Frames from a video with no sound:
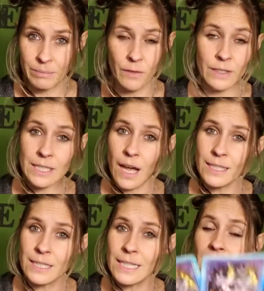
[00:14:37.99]
If it's not
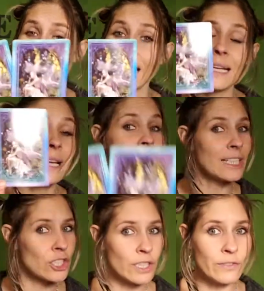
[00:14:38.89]
today,
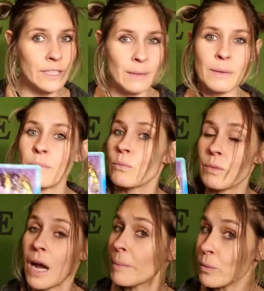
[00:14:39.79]
it's shifting,
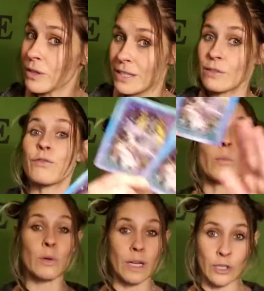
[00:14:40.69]
coming with this full
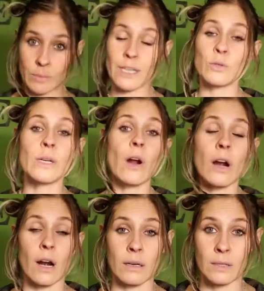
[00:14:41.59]
moon energy, because
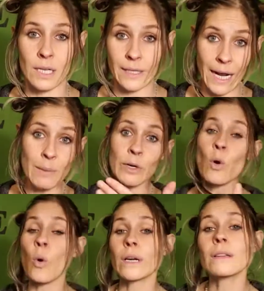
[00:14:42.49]
I'm
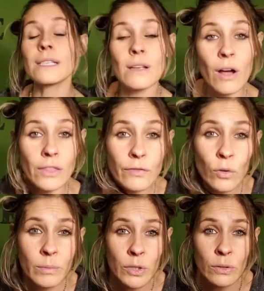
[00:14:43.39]
recording this on the
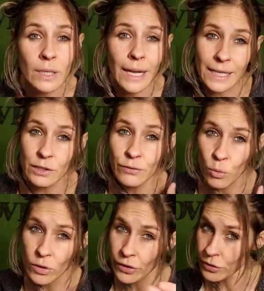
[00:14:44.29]
full moon, and it's
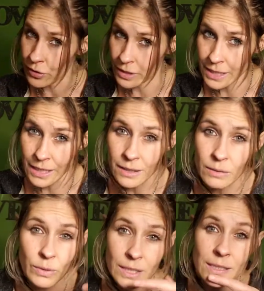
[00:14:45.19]
for the 13th,
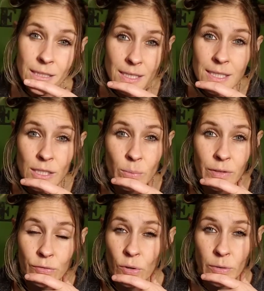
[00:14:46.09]
which is going to still be
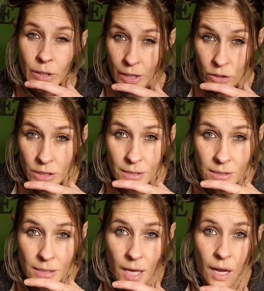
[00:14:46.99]
full moon
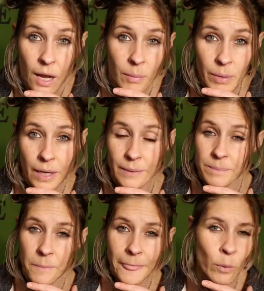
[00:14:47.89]
energies. But
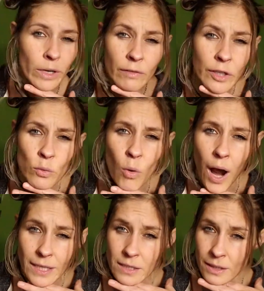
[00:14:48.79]
whenever you
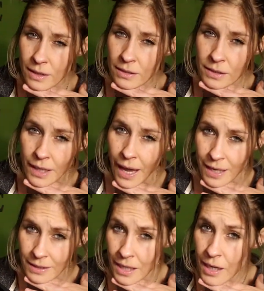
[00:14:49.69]
watch this,
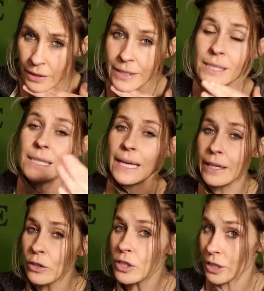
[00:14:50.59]
yes, this
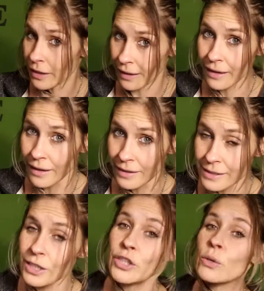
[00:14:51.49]
energy
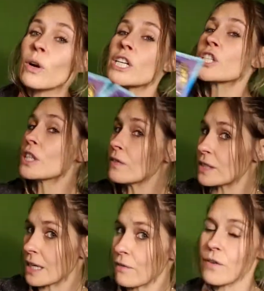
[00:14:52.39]
is, you are
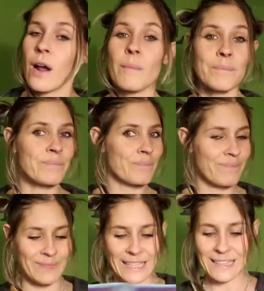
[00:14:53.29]
shifting from
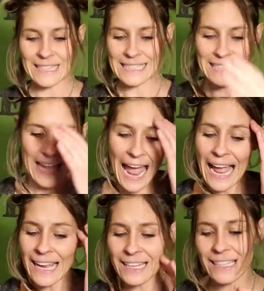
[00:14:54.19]
this
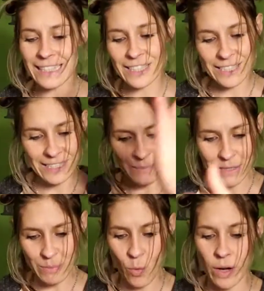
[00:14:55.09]
lack into
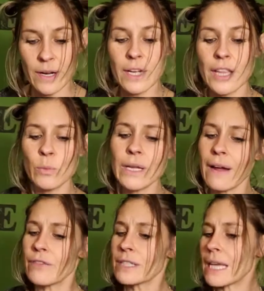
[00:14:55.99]
something more. And then we
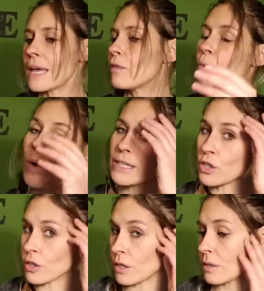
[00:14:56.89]
have the 10 of
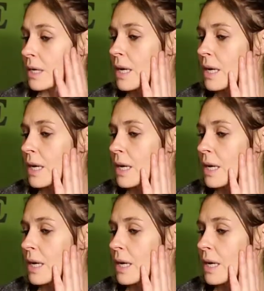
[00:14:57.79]
winter.